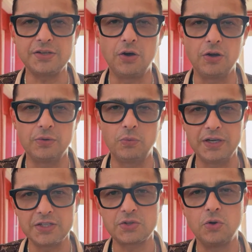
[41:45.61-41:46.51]
on
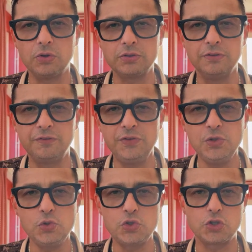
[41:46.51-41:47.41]
what is called a
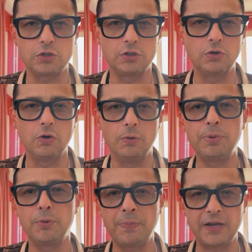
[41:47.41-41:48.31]
future or a
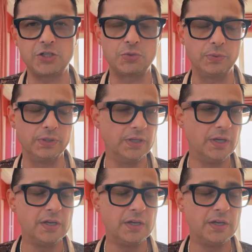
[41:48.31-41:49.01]
perpetual.